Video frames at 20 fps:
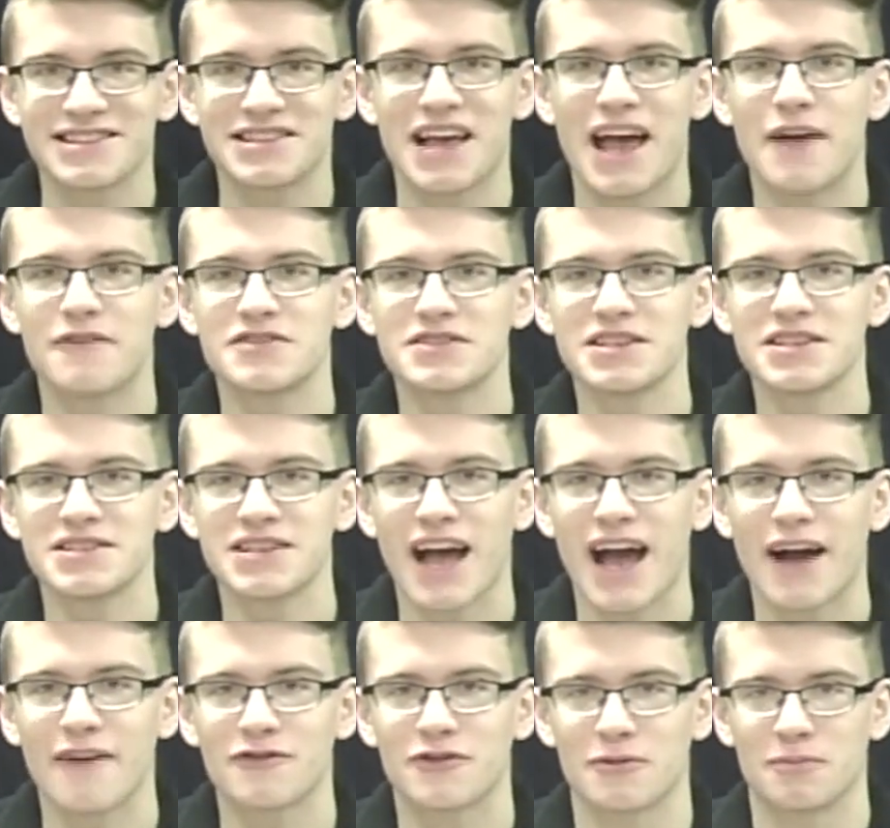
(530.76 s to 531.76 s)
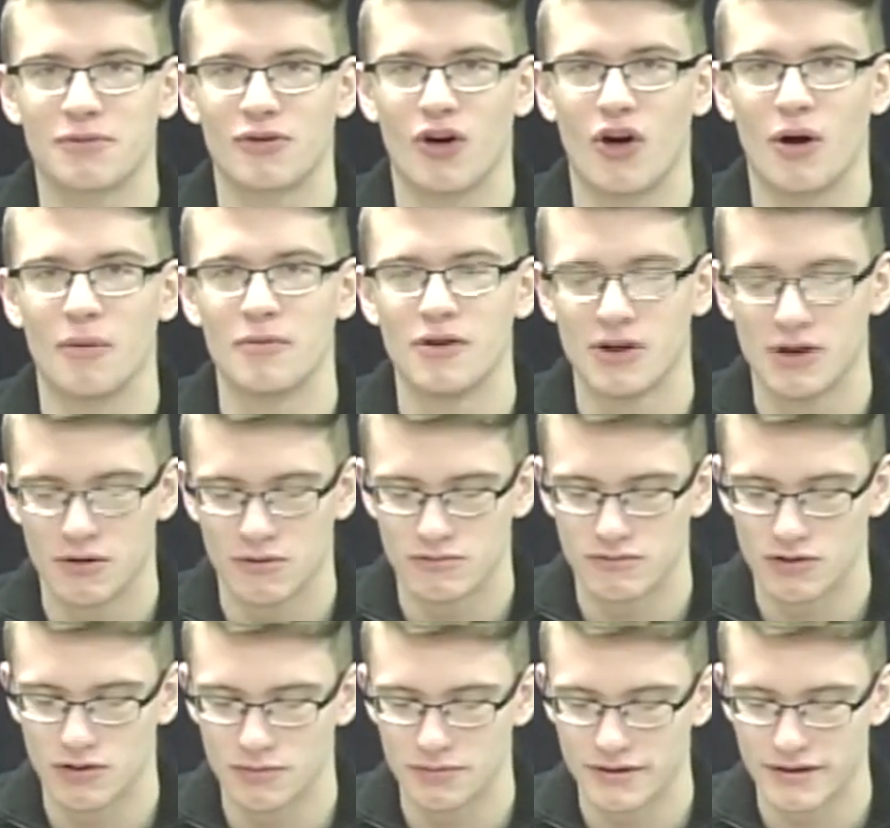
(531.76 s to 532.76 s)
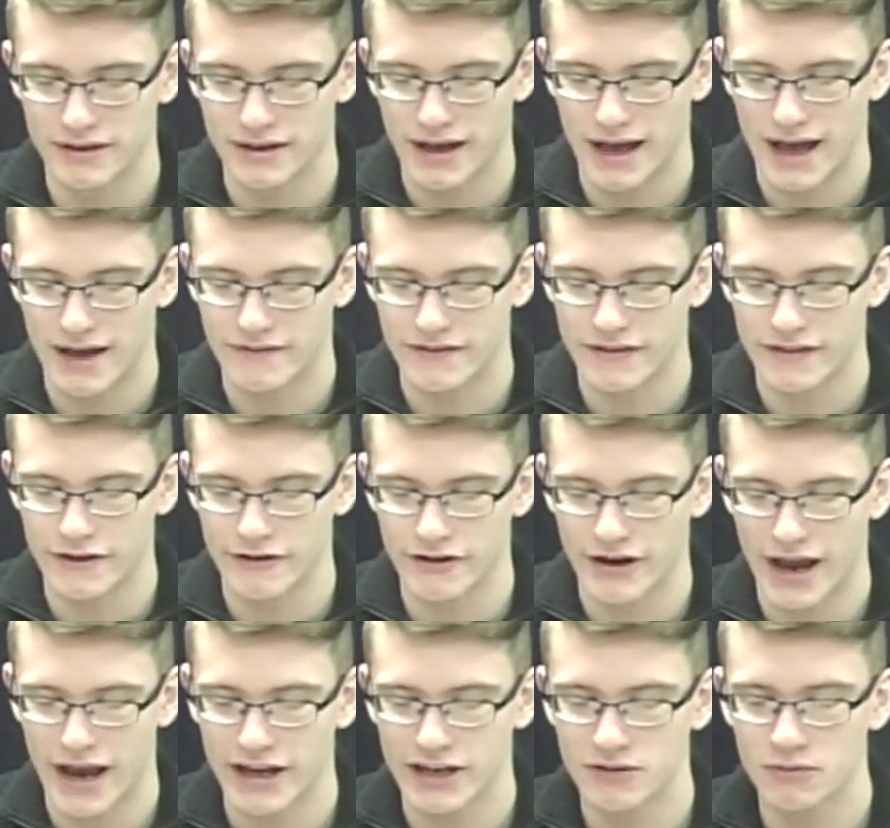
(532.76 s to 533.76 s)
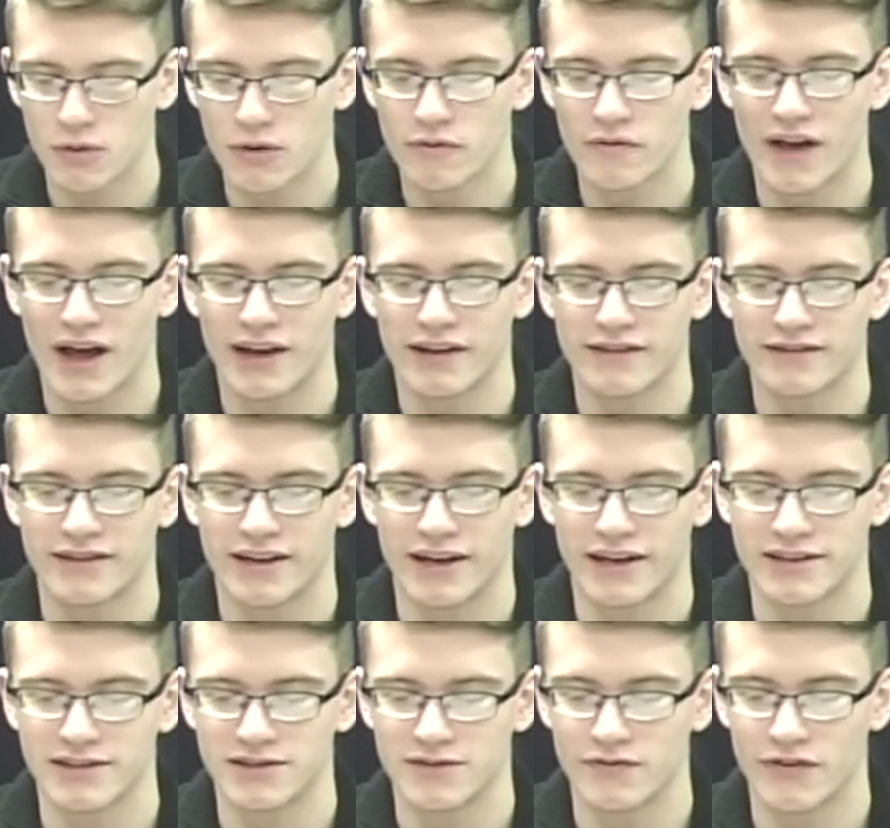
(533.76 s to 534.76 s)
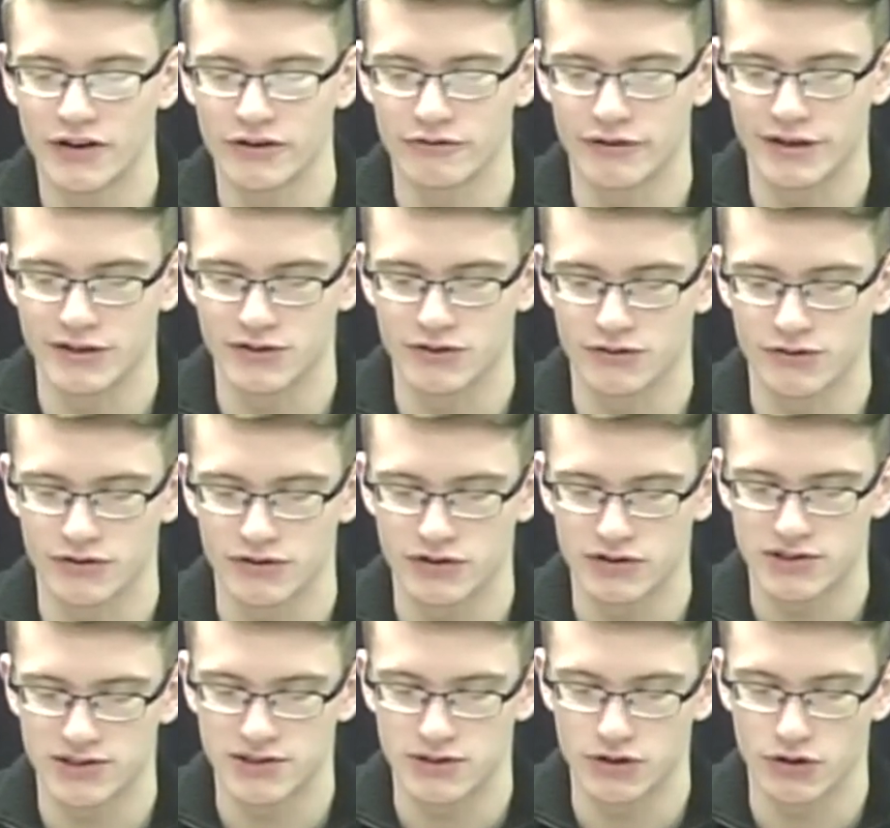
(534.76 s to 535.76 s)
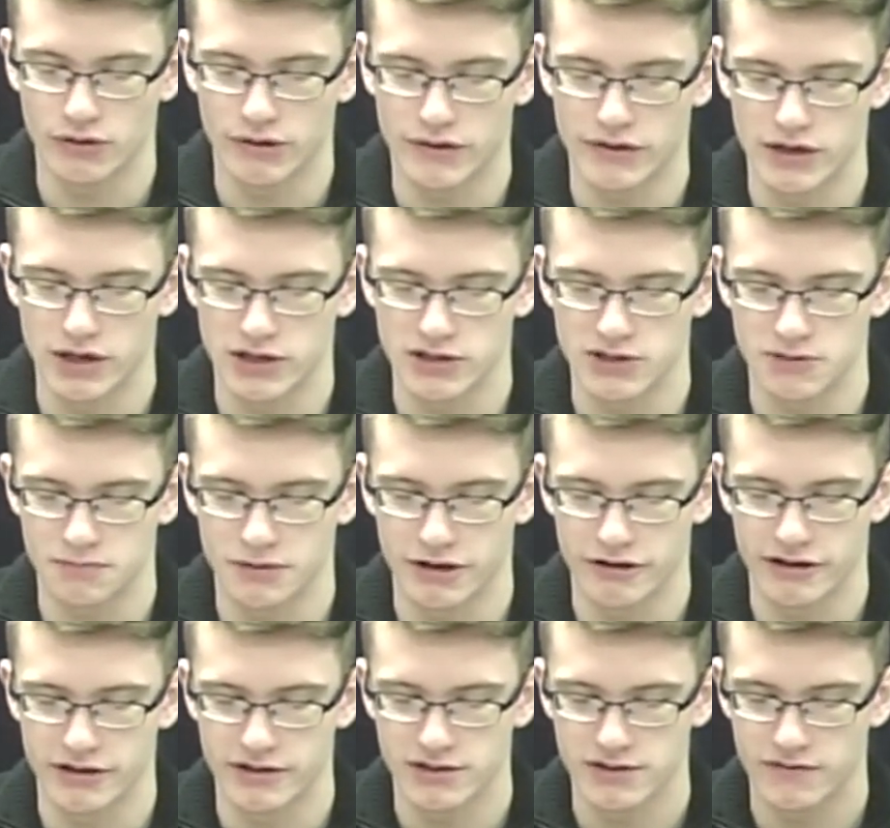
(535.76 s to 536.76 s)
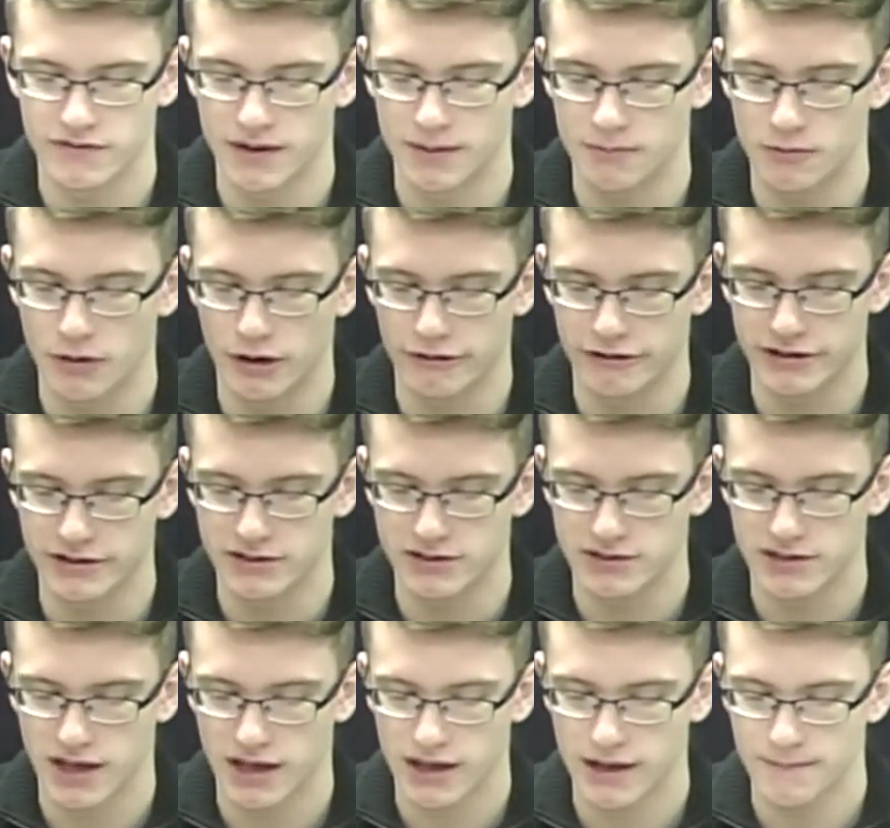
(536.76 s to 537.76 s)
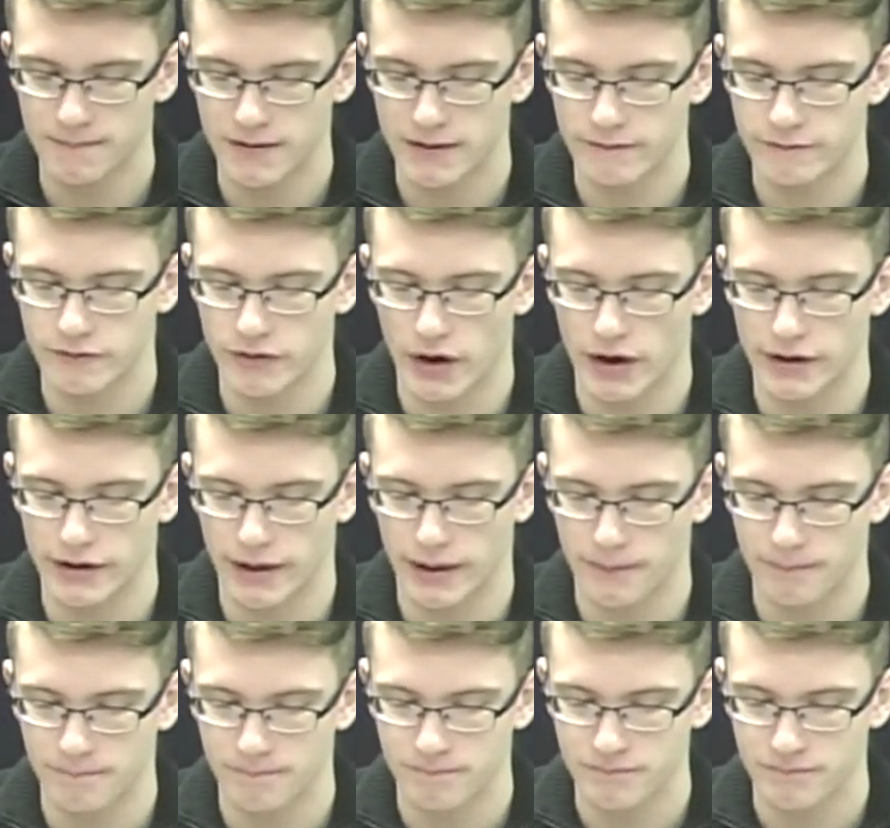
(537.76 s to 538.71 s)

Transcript: FC's After Prom will be having their annual Valentine's fundraisers during the lunch periods, February 2nd and Friday,